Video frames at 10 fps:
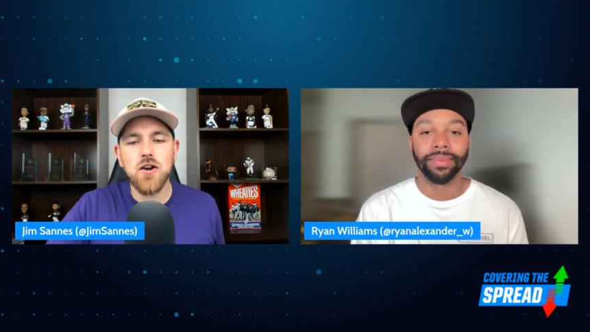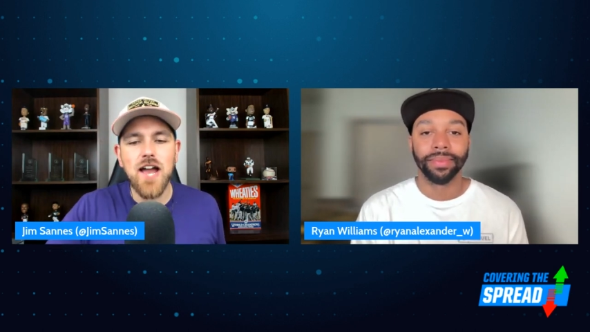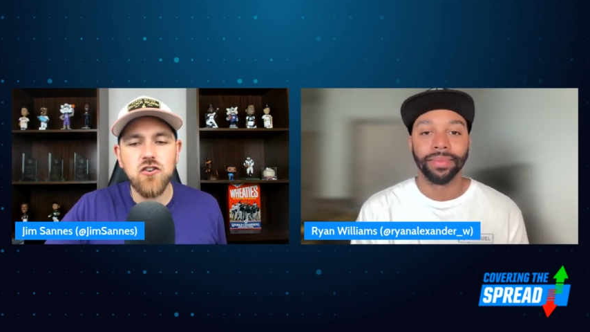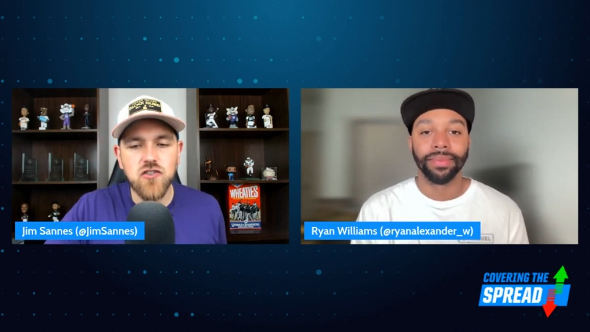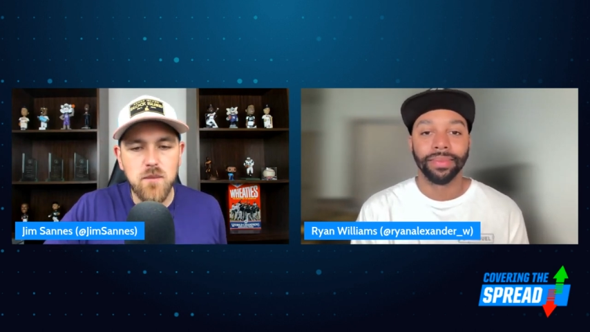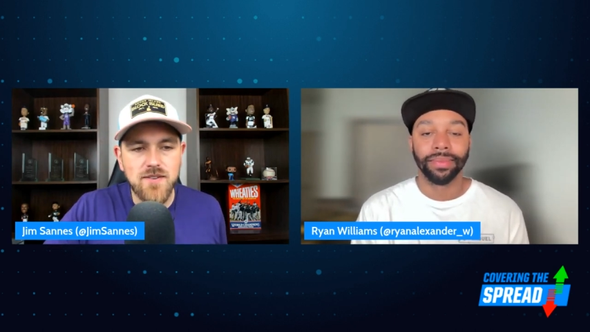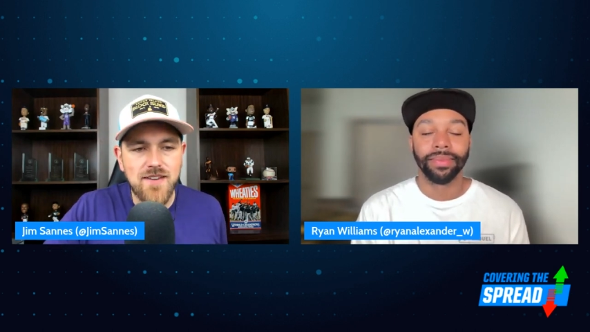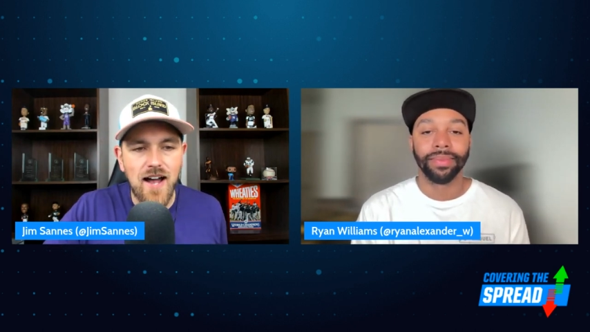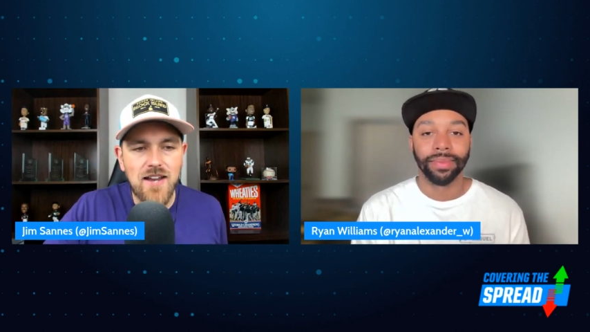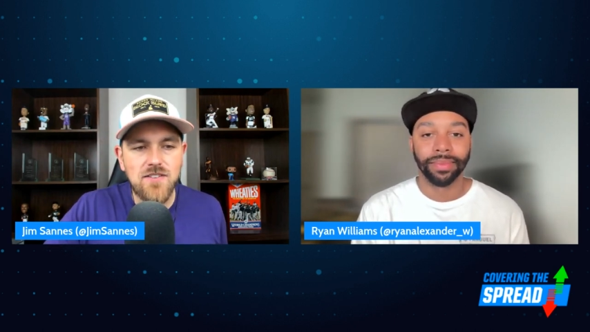Speaker 1: at Jim
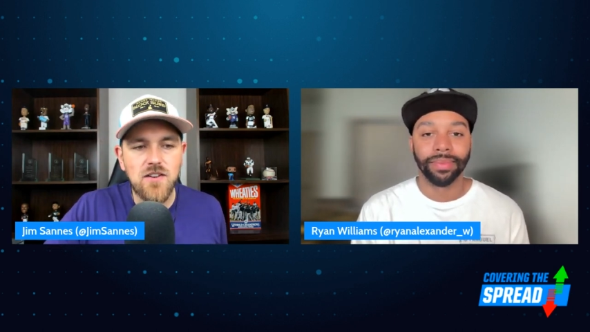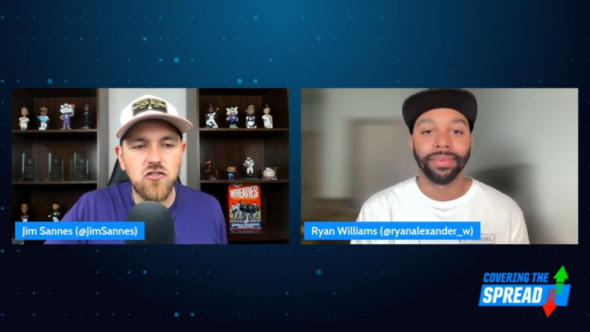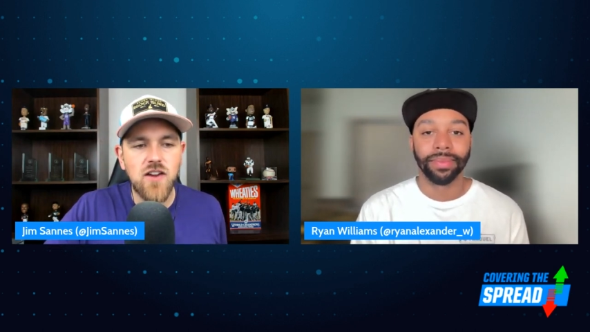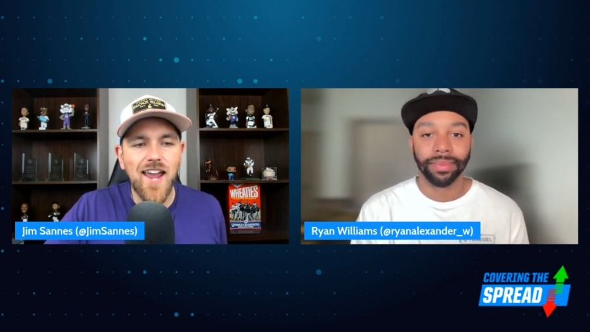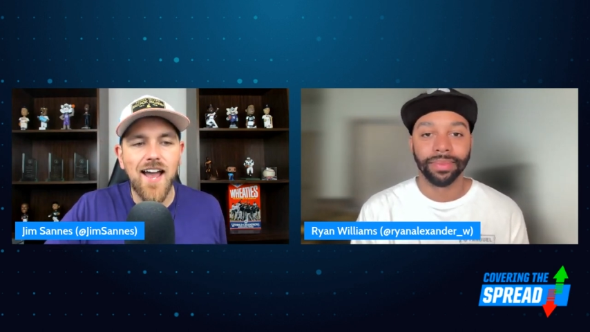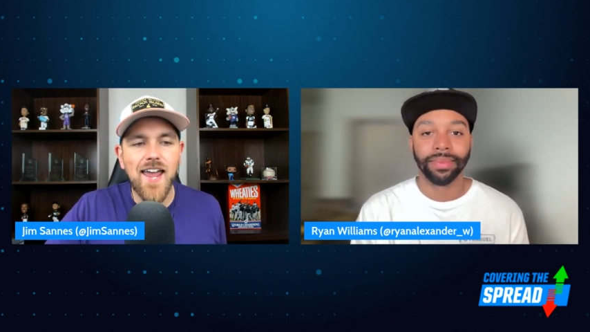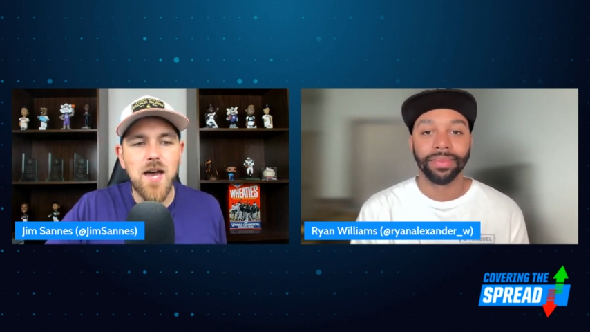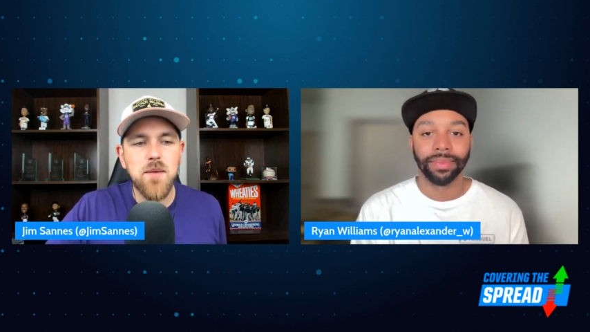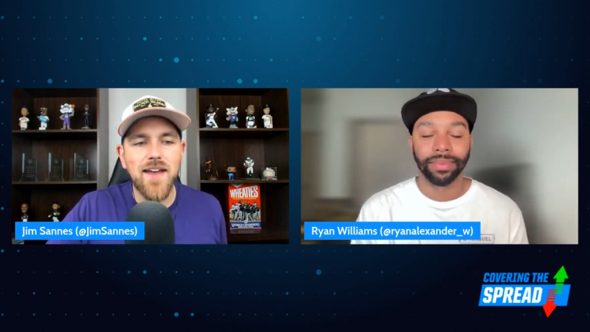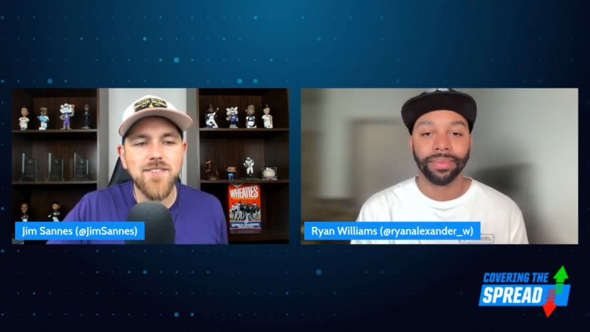Sannes. J I
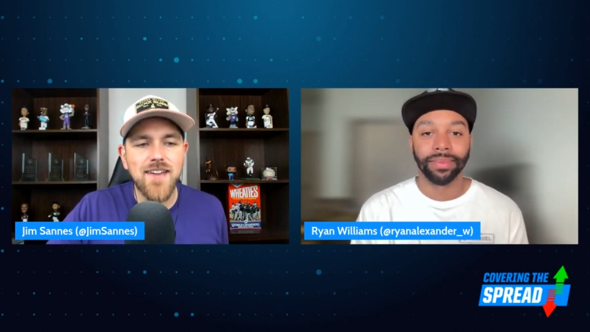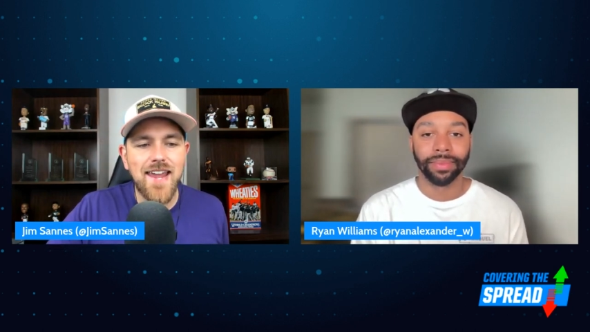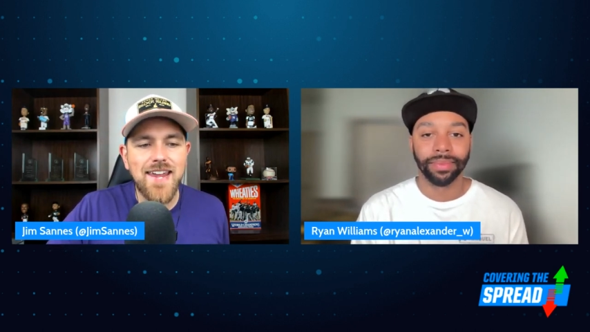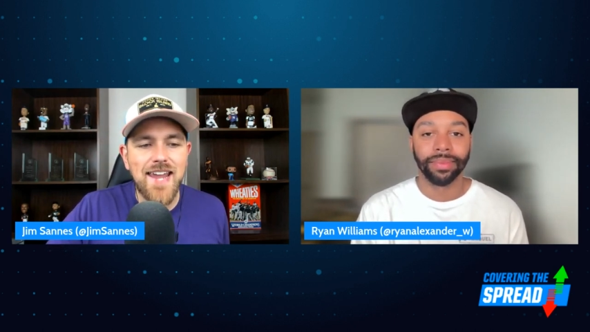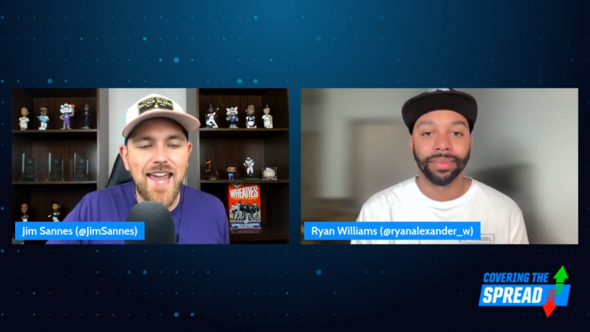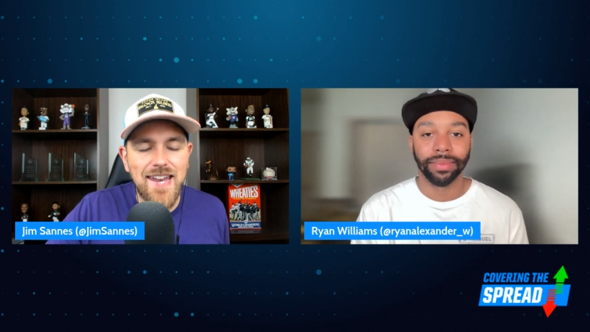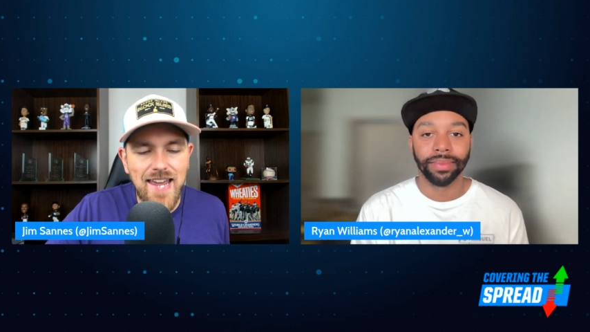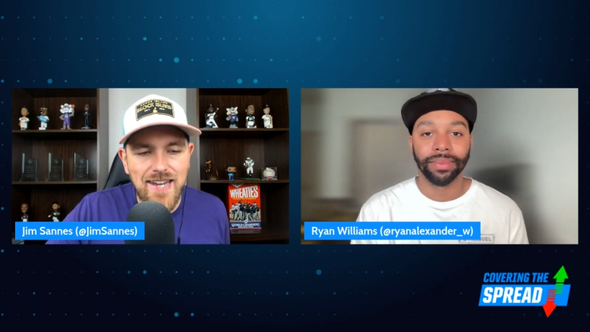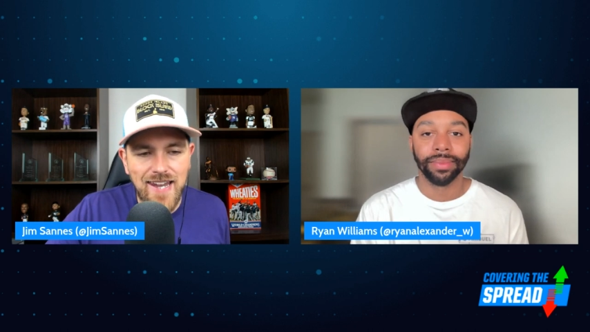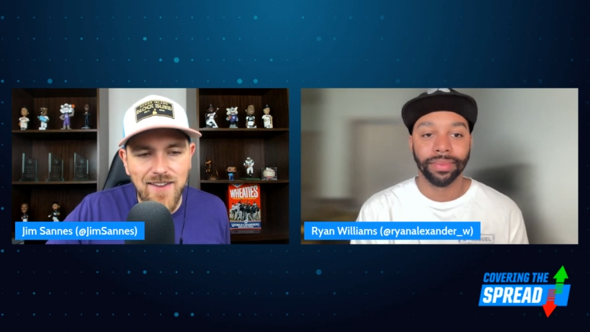M S A N
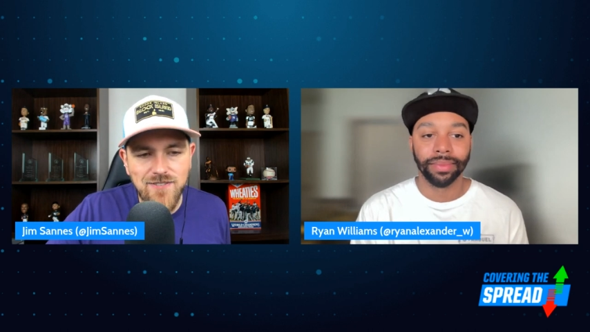N E S.